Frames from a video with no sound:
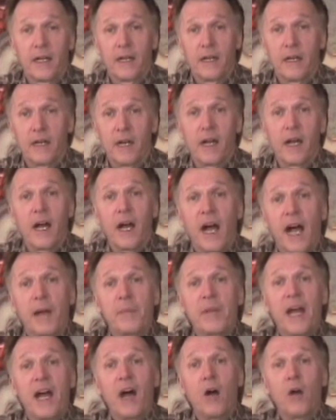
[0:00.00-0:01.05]
uh,
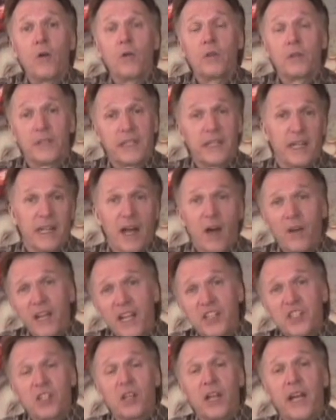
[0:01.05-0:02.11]
I'm now, now it
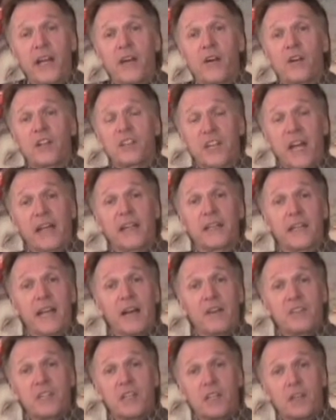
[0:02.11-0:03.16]
gets lighter because I can
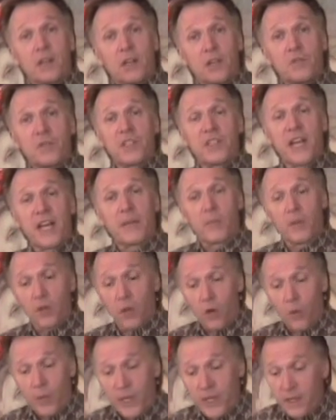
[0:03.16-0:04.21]
now see the countryside
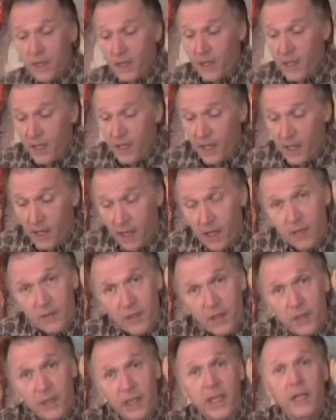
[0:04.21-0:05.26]
below me. Uh,
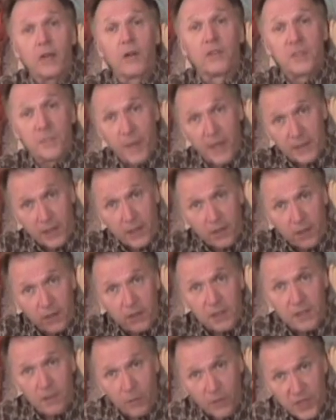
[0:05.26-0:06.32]
the Hitler
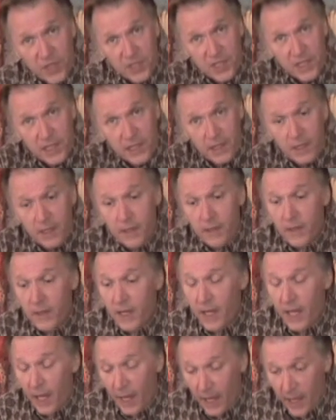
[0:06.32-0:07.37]
spectacle has receded
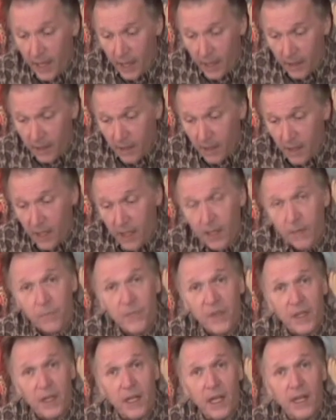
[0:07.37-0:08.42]
and, uh,
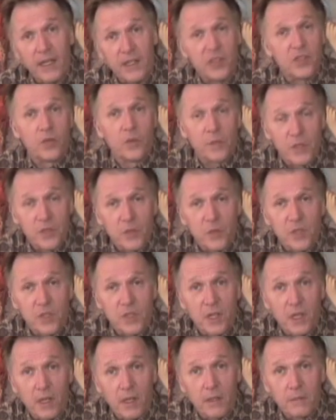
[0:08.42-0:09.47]
and I assume this
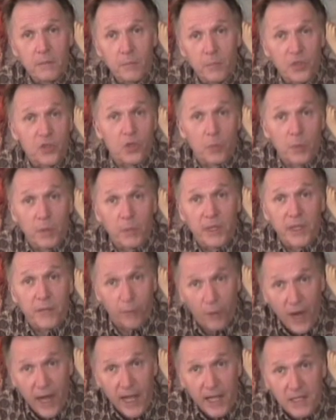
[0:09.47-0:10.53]
was uh, presumably
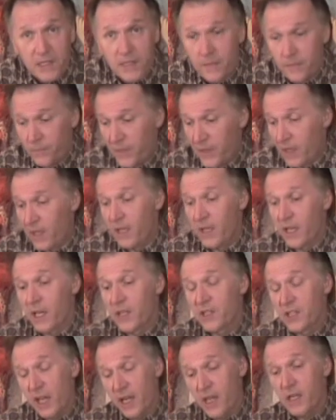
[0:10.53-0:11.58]
France. And
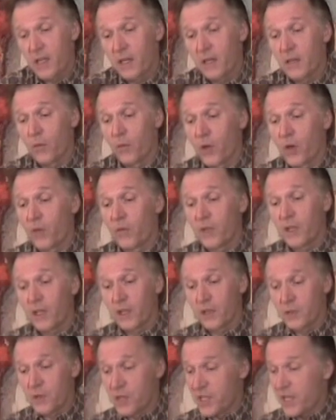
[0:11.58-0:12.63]
as I uh, went over the
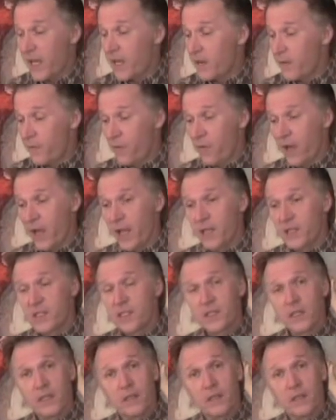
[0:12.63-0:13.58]
countryside of France,